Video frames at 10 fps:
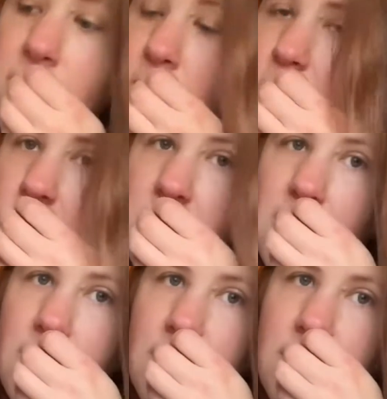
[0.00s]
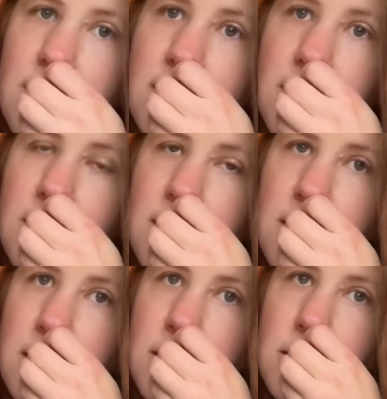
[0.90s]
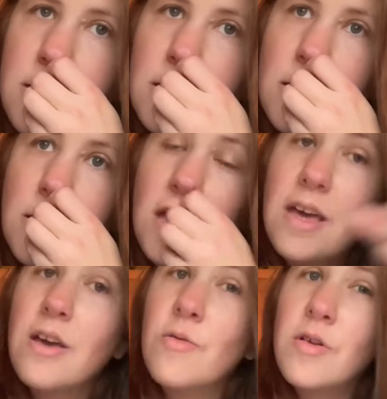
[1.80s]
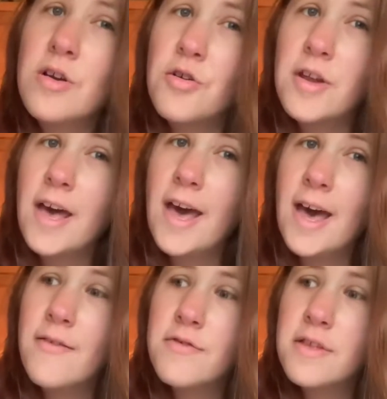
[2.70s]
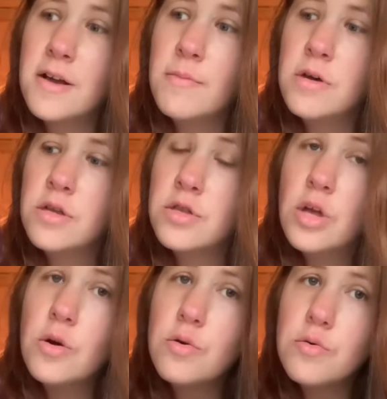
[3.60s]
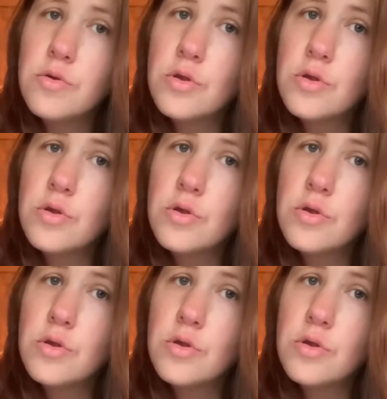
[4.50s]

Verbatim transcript: I'm gonna take this, and then I'm gonna have some toast